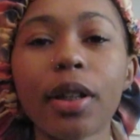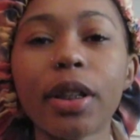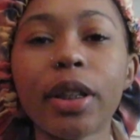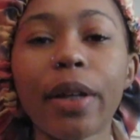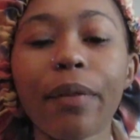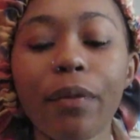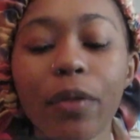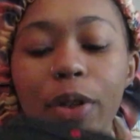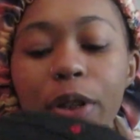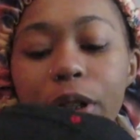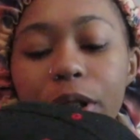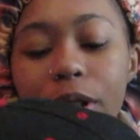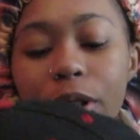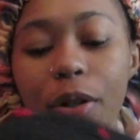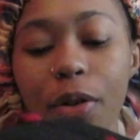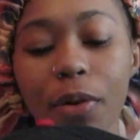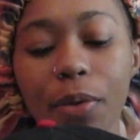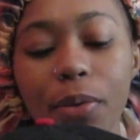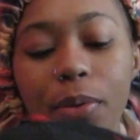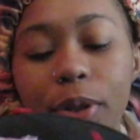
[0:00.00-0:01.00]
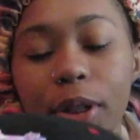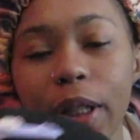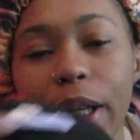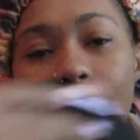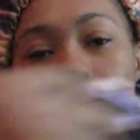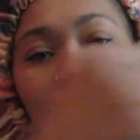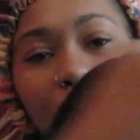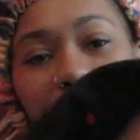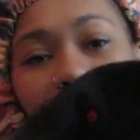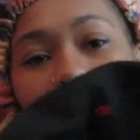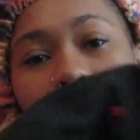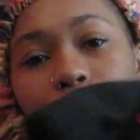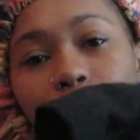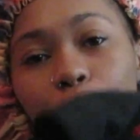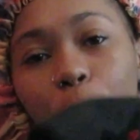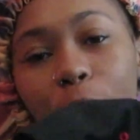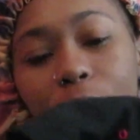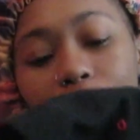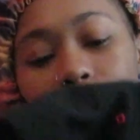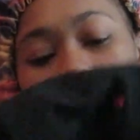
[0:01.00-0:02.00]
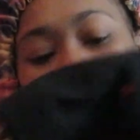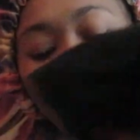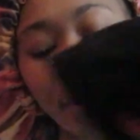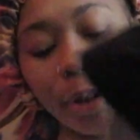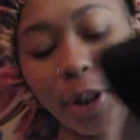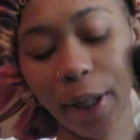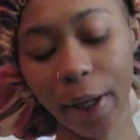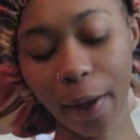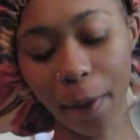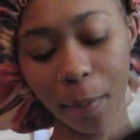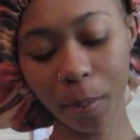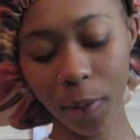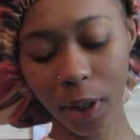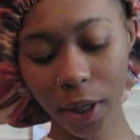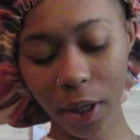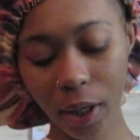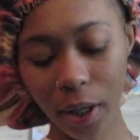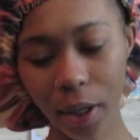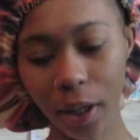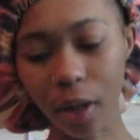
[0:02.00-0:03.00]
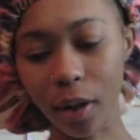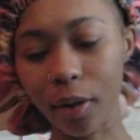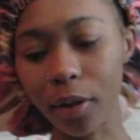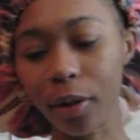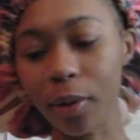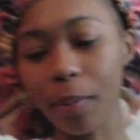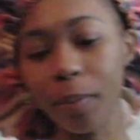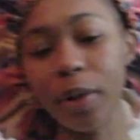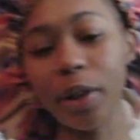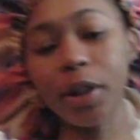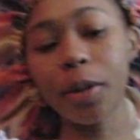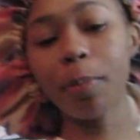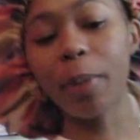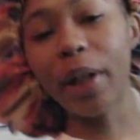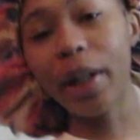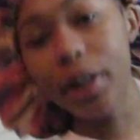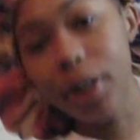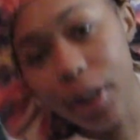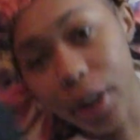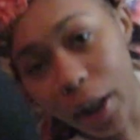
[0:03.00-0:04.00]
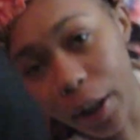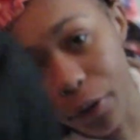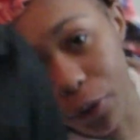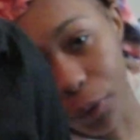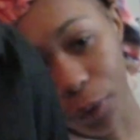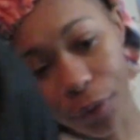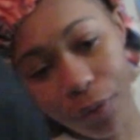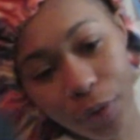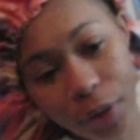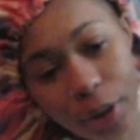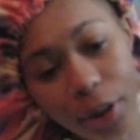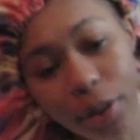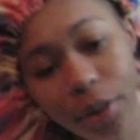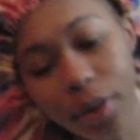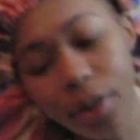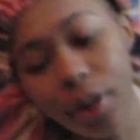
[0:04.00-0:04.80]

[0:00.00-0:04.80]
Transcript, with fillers: San Francisco snapback forty-niners cap, um these pants that I thrifted,